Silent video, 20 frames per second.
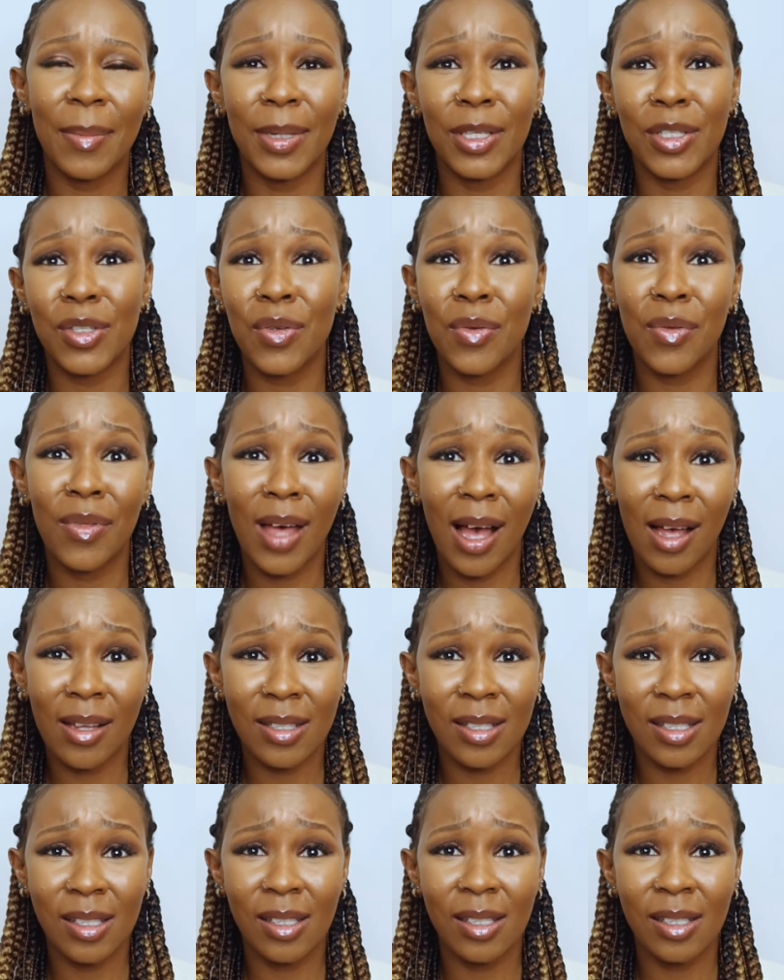maybe
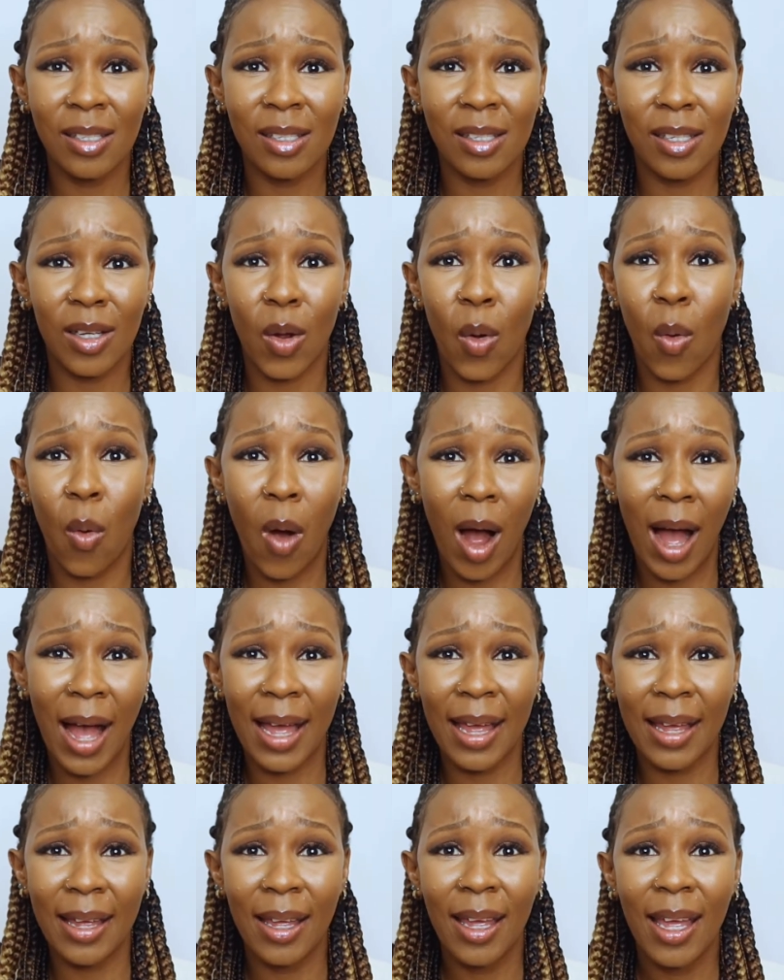2,000
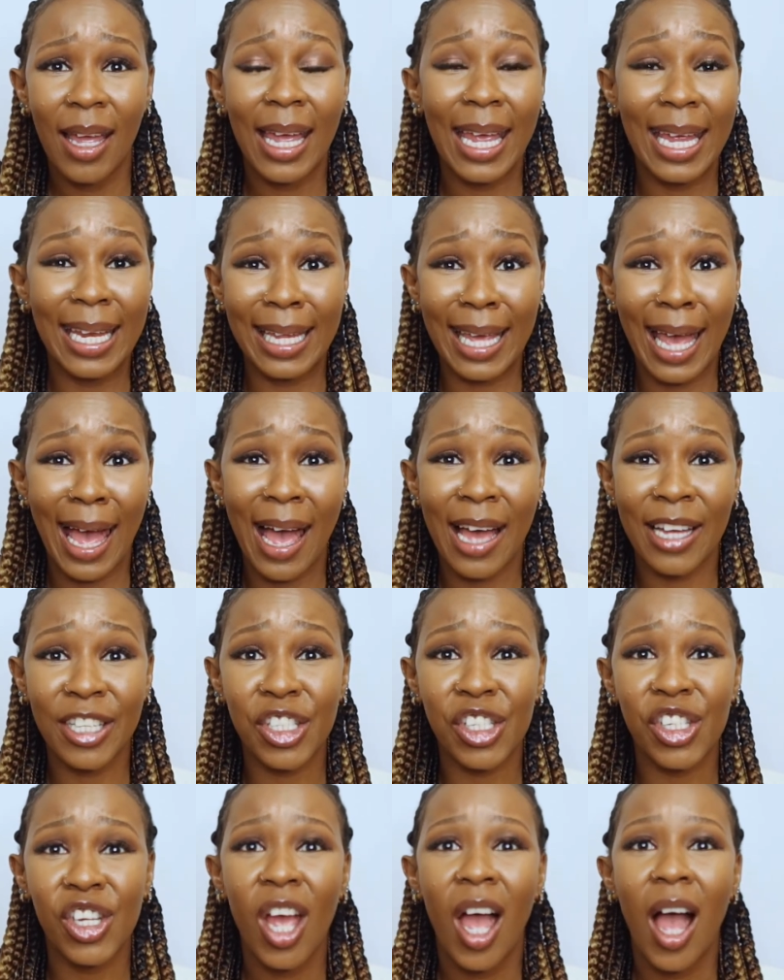kwai in
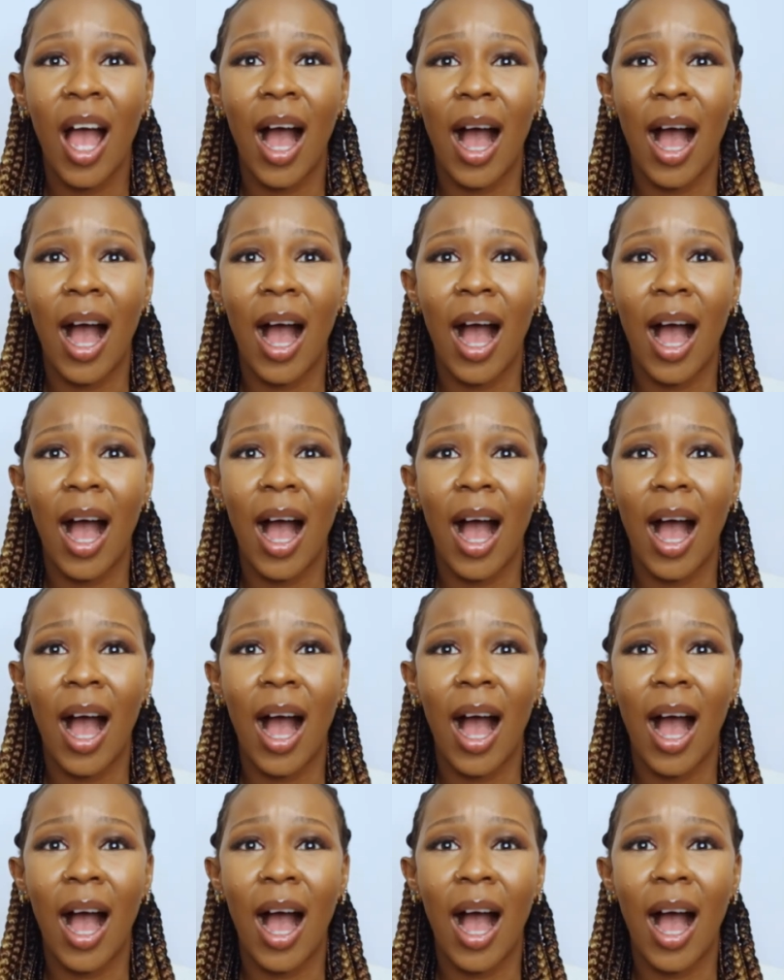cash.